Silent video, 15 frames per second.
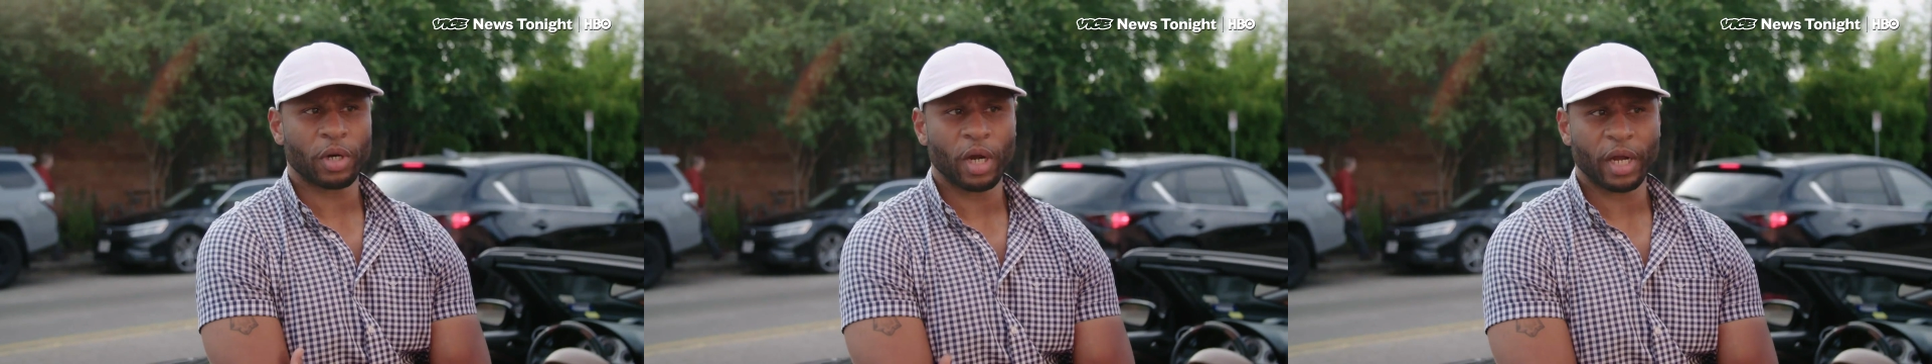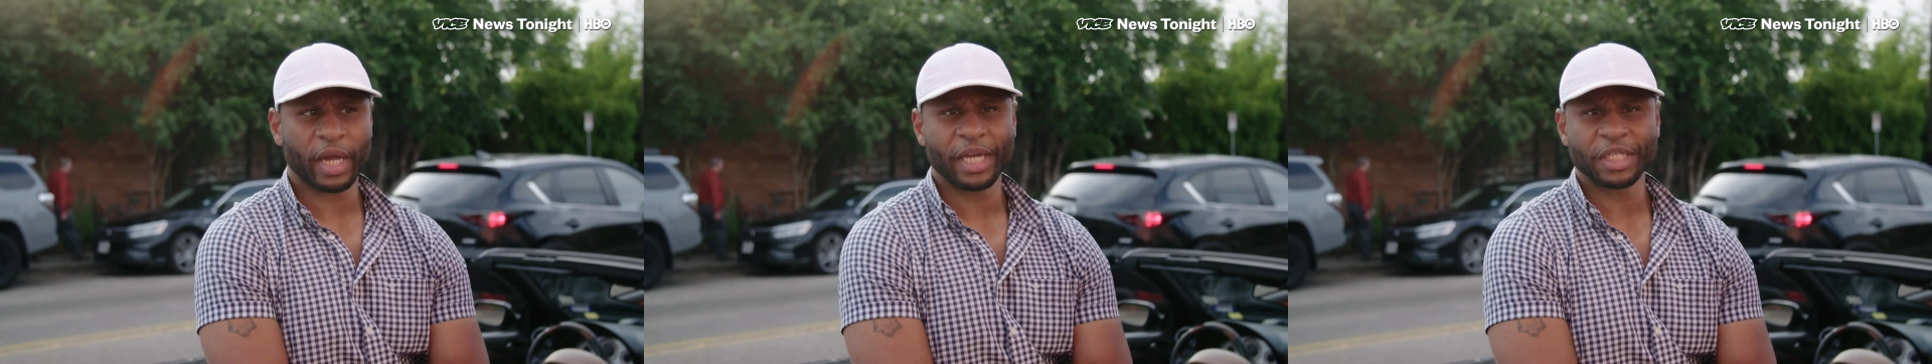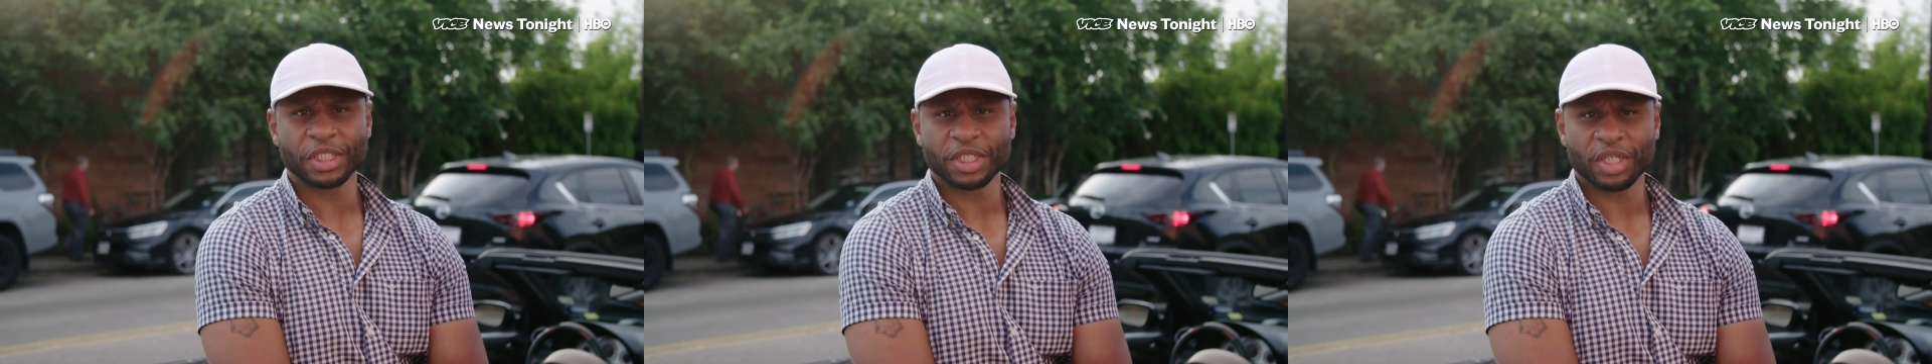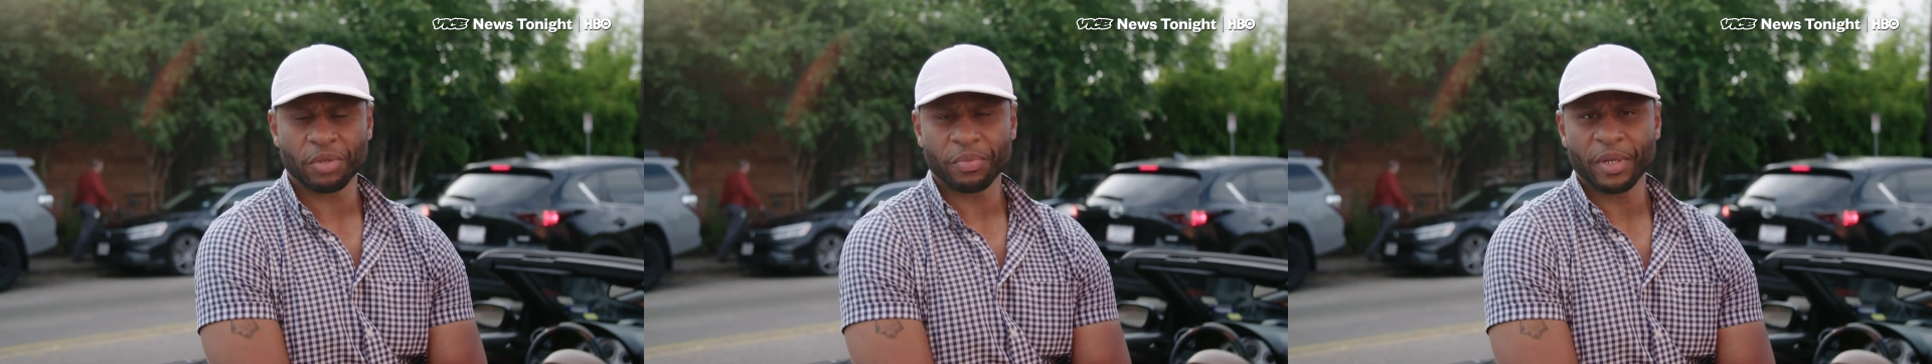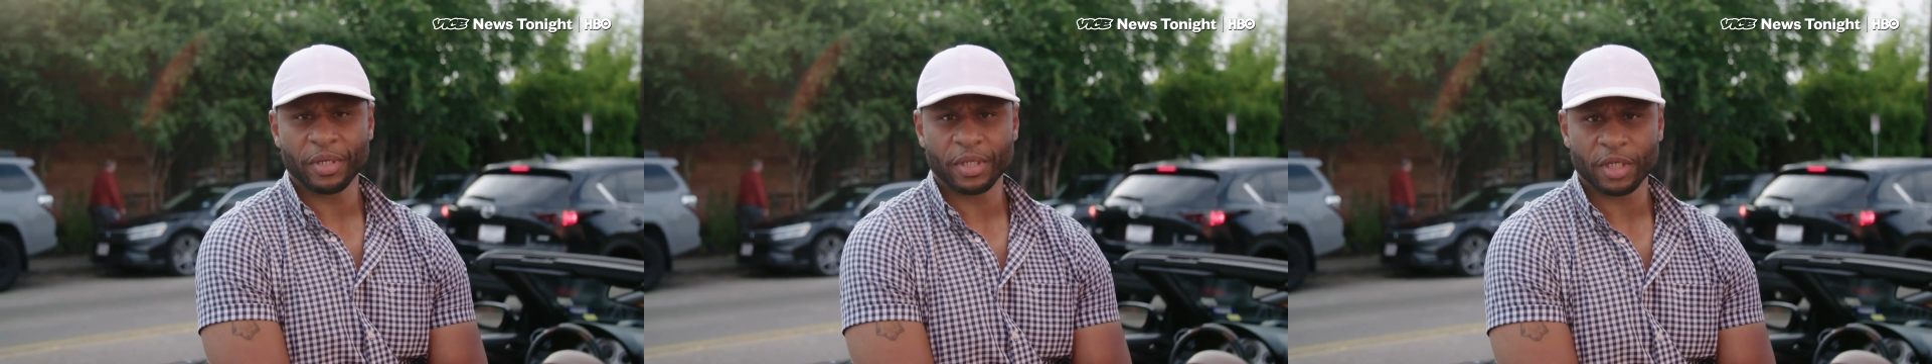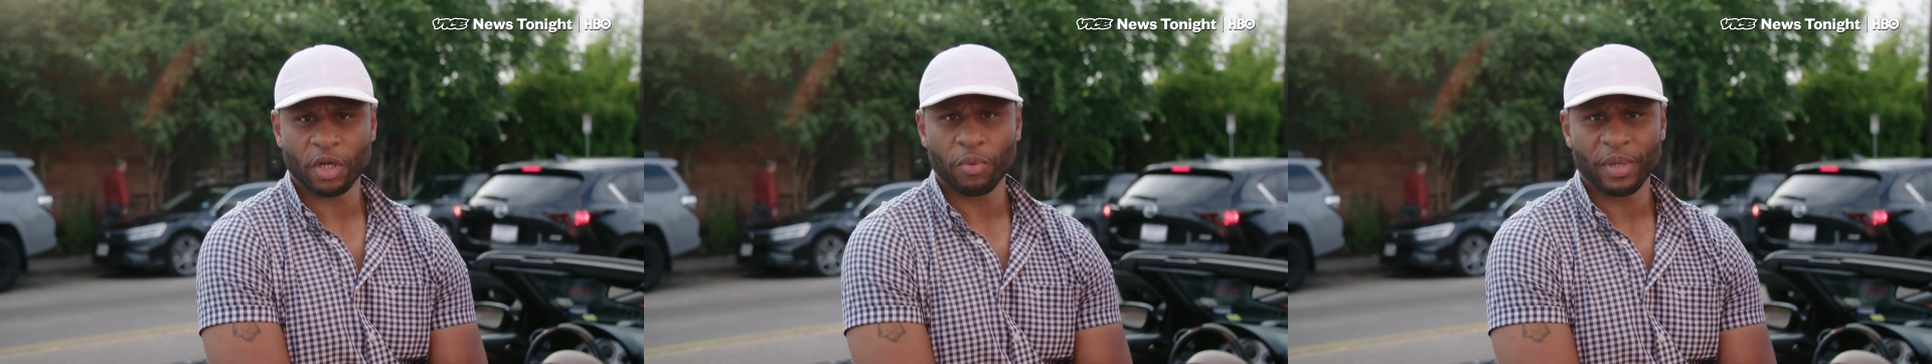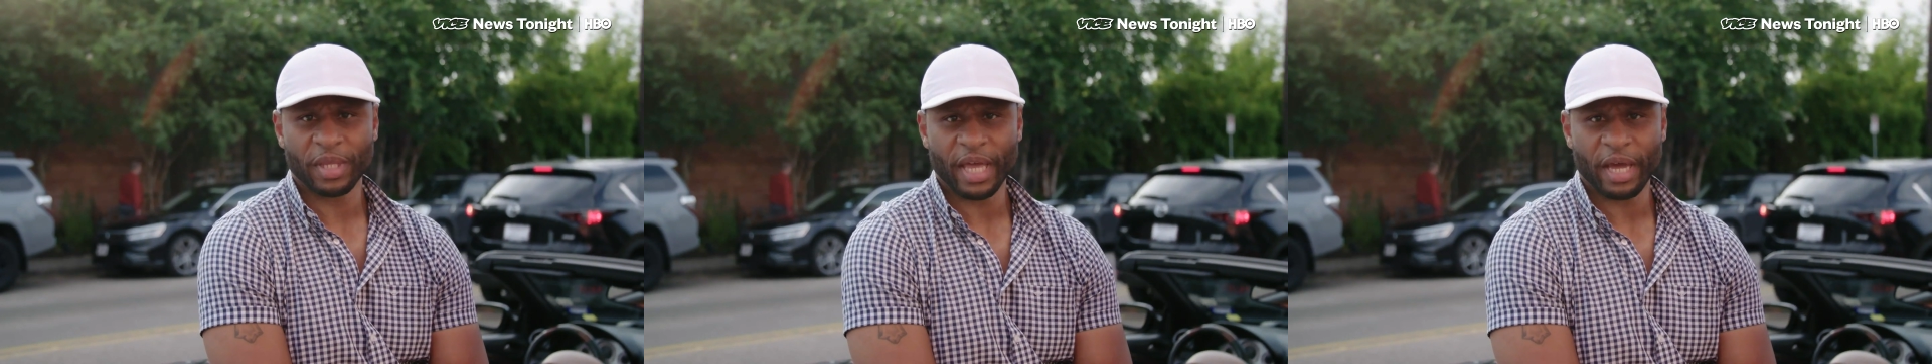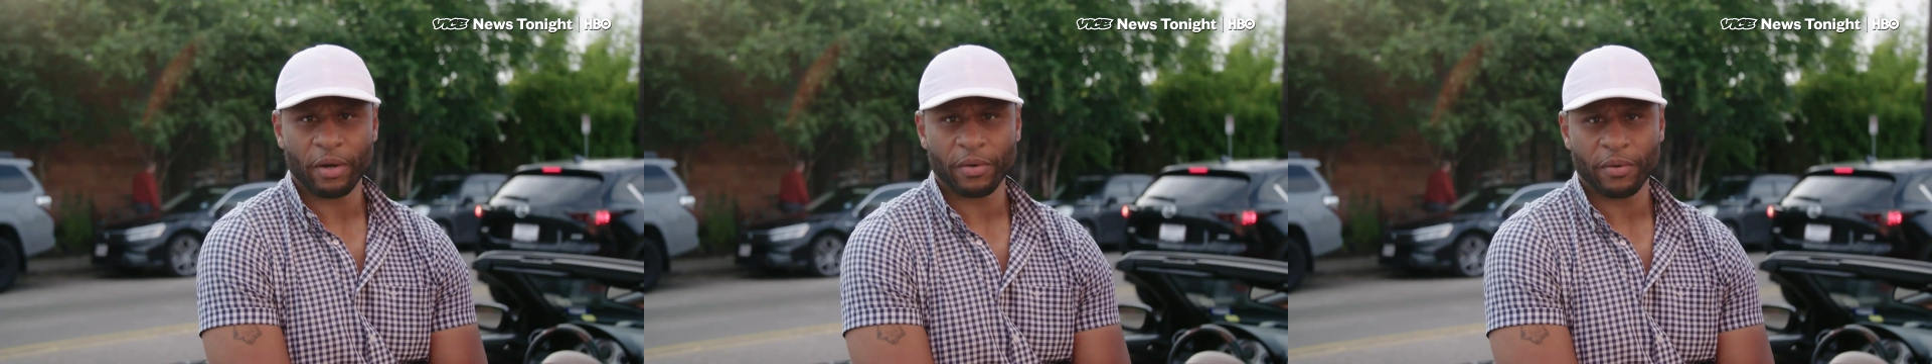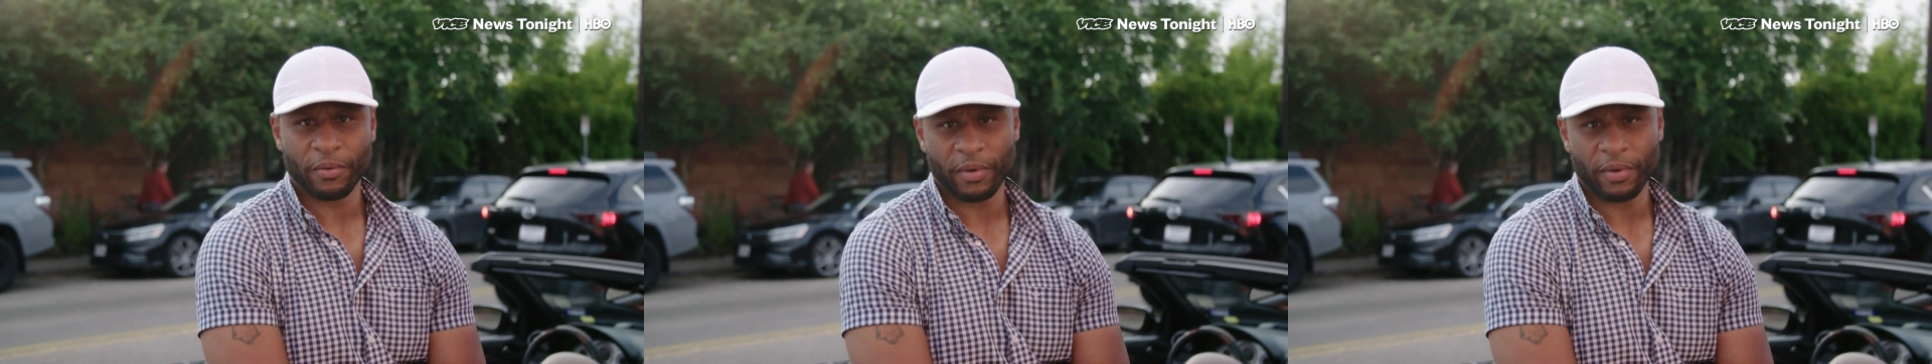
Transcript: Caucasian gentlemen told me that